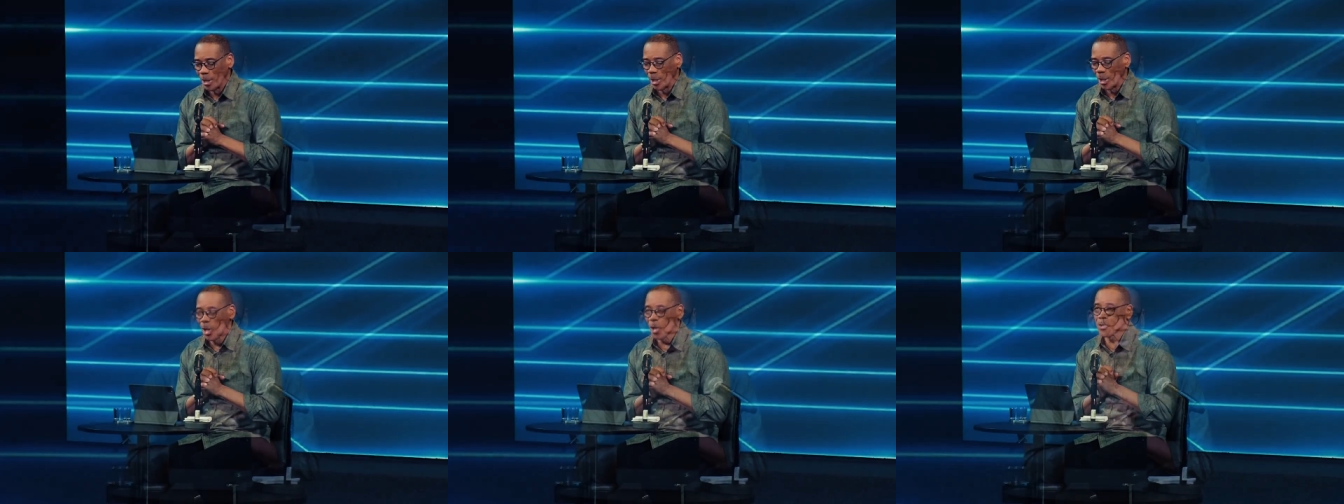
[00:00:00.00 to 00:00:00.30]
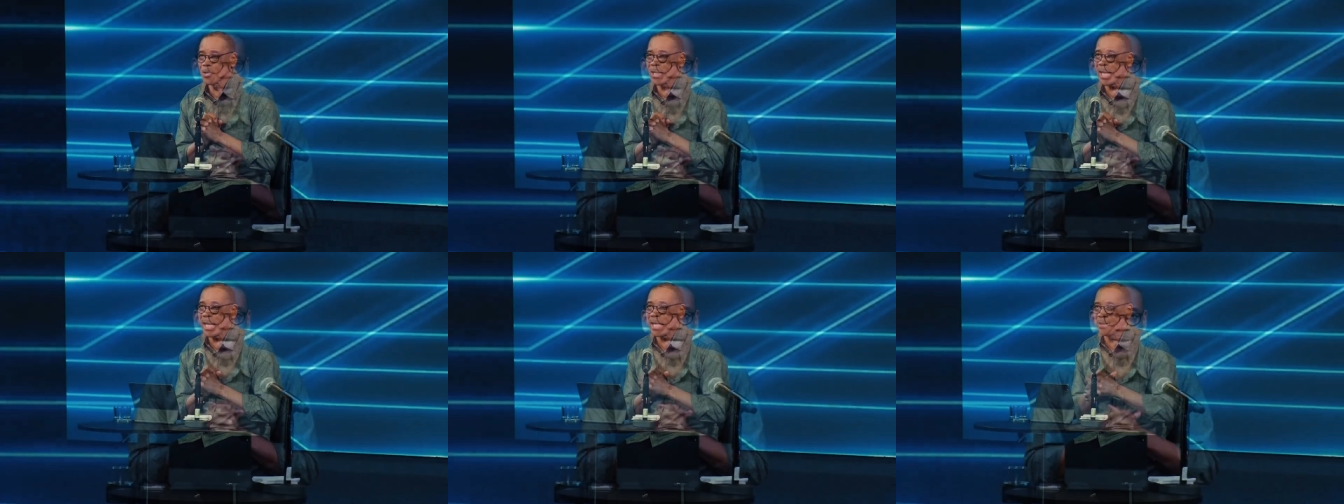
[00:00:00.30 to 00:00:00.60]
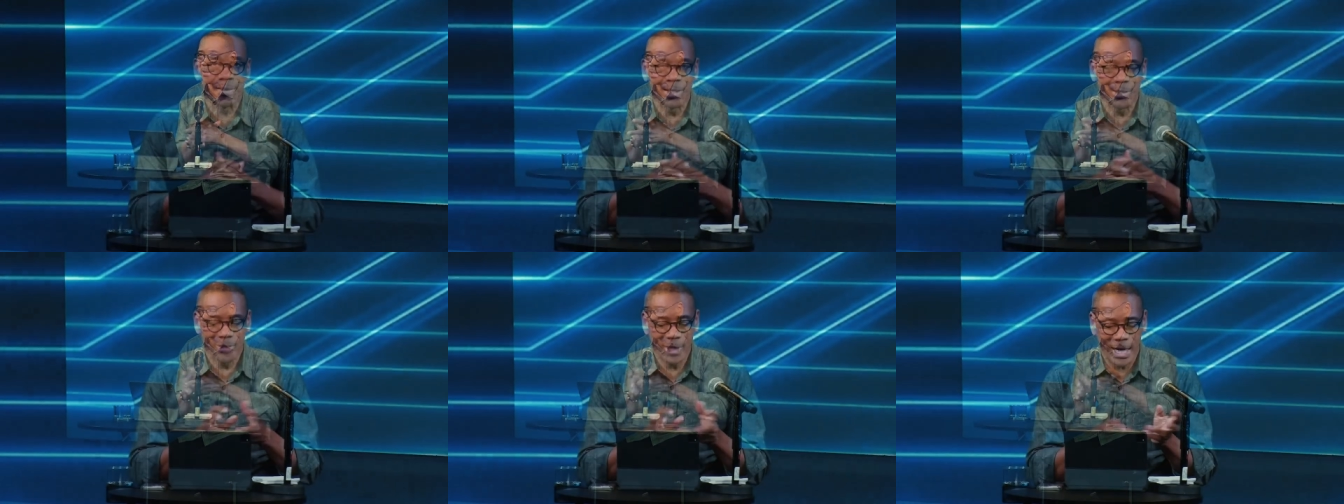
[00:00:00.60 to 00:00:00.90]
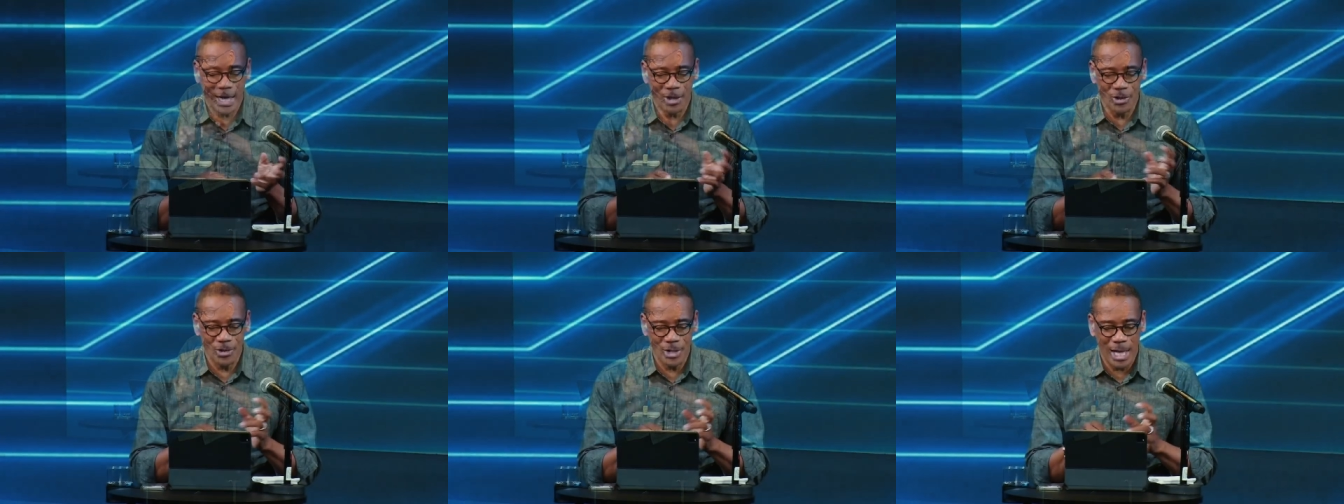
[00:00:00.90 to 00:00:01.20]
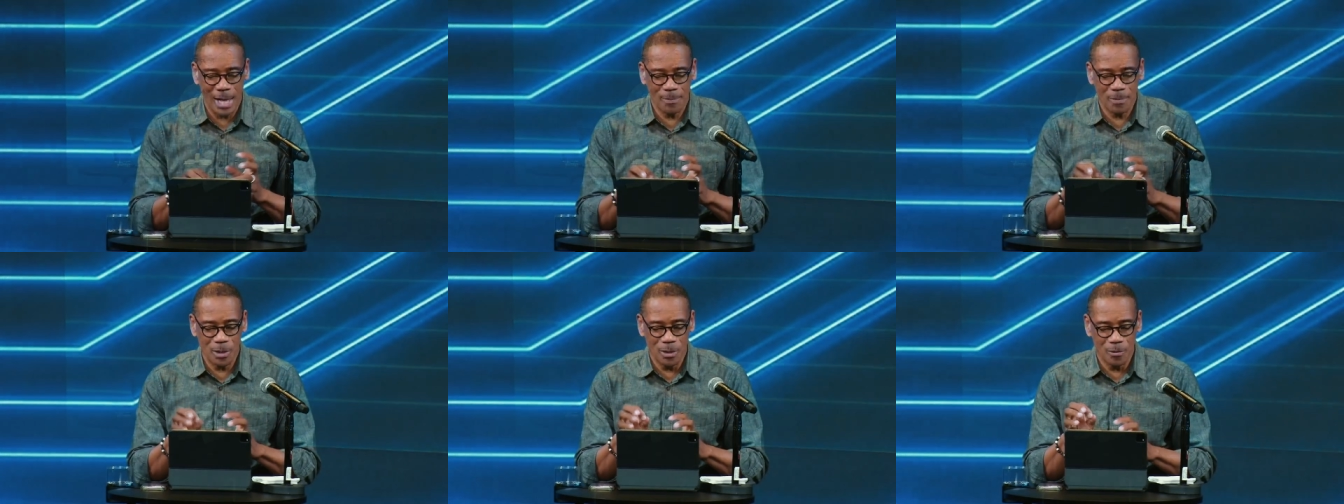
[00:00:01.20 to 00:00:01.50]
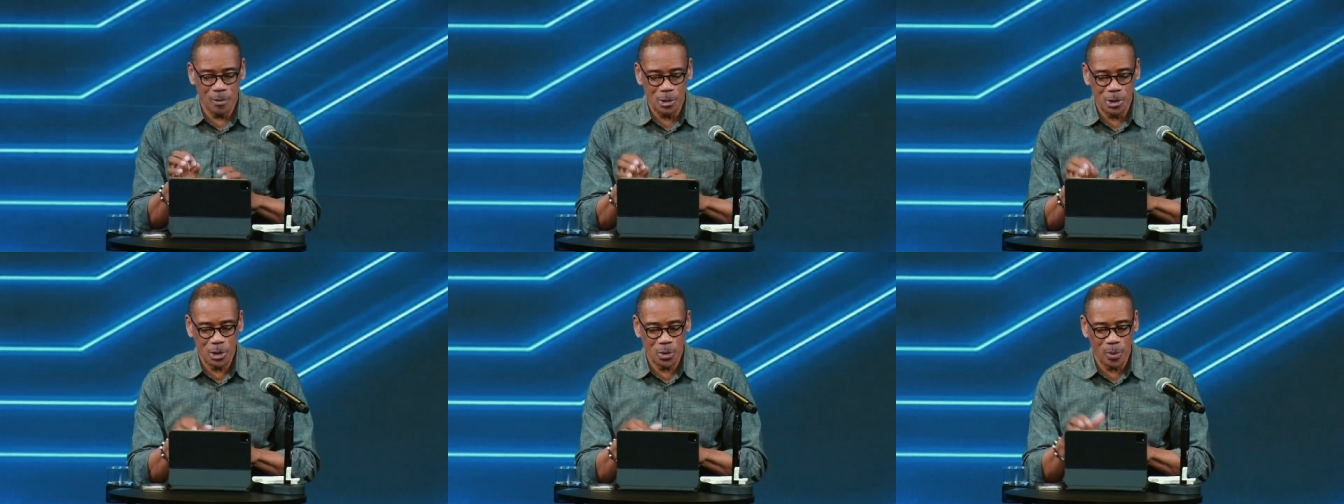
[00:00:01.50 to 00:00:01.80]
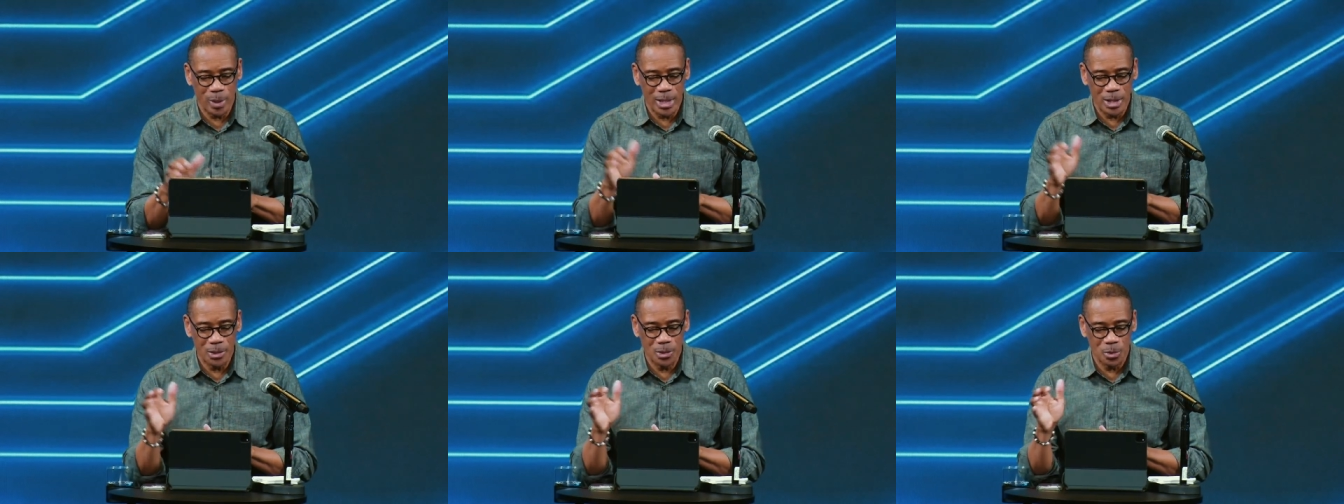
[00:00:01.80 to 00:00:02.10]
Hosea, the second chapter, in verse
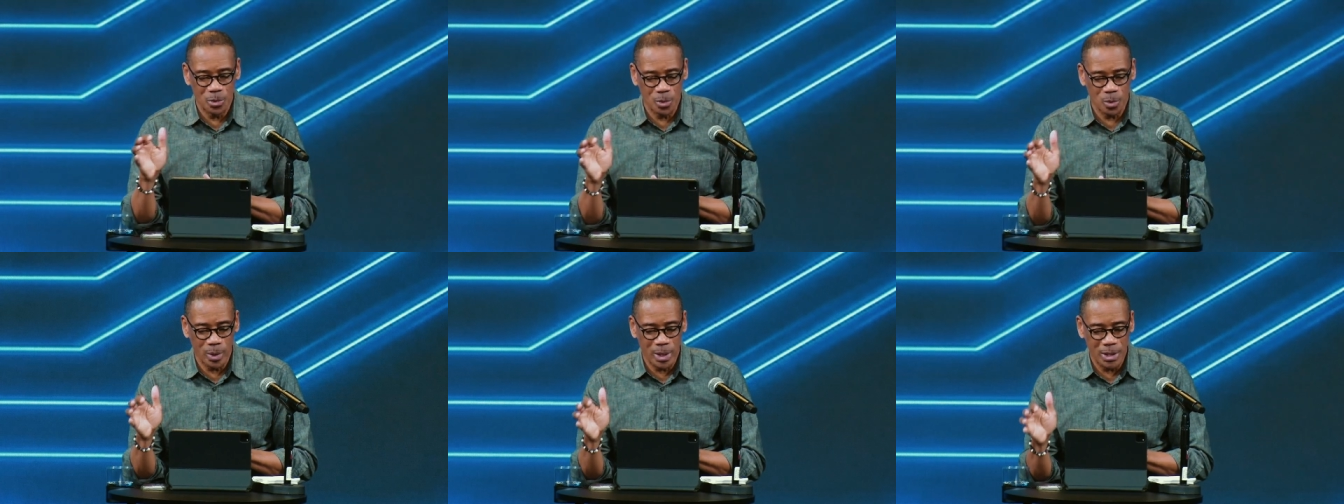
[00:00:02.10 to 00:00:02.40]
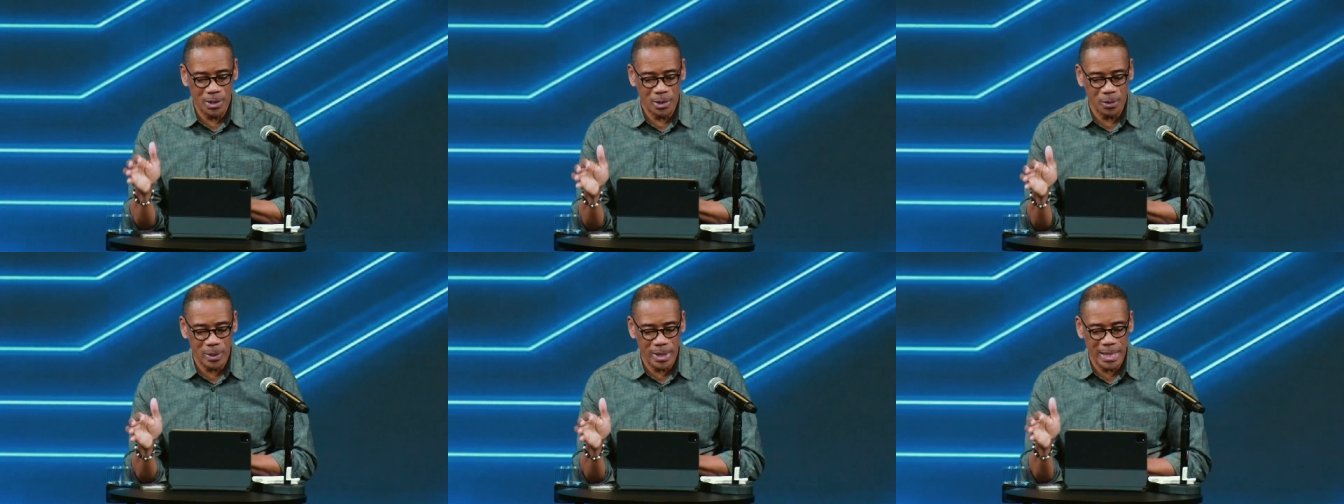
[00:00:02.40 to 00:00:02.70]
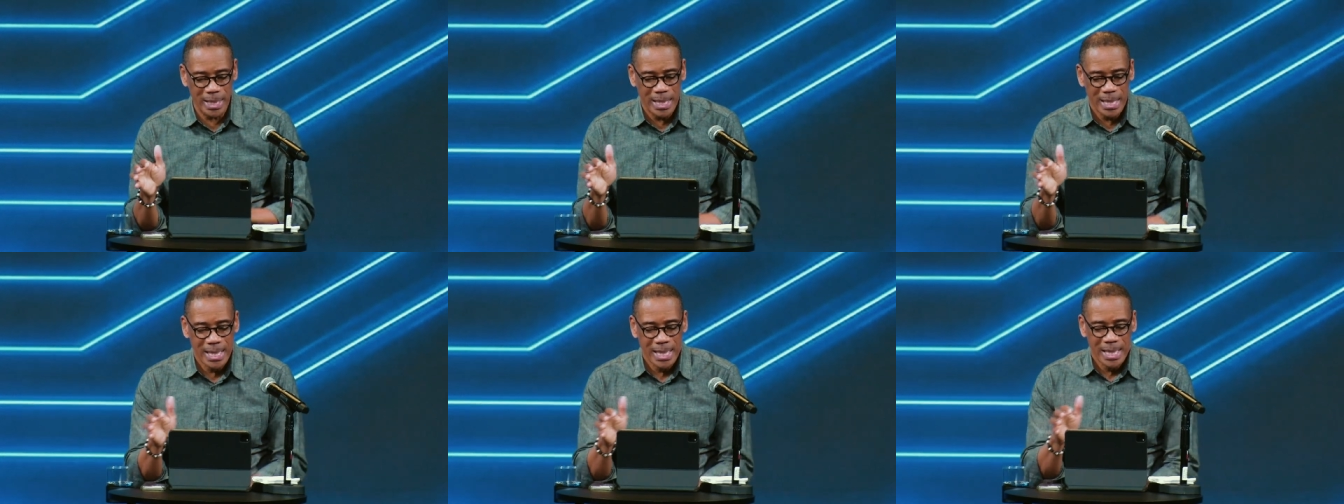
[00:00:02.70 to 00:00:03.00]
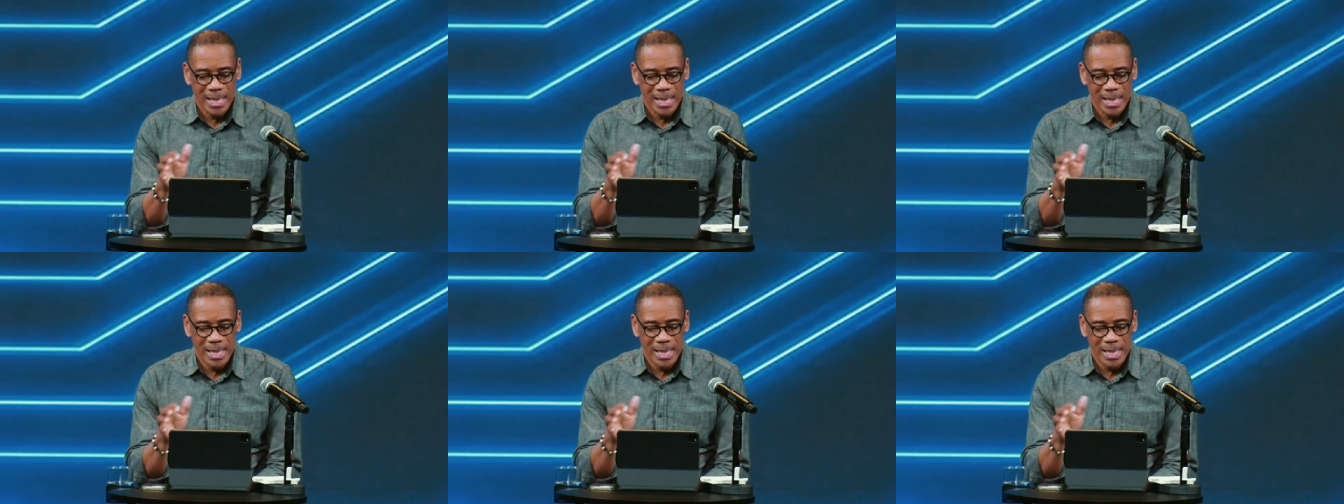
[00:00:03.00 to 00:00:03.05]
20 to 23,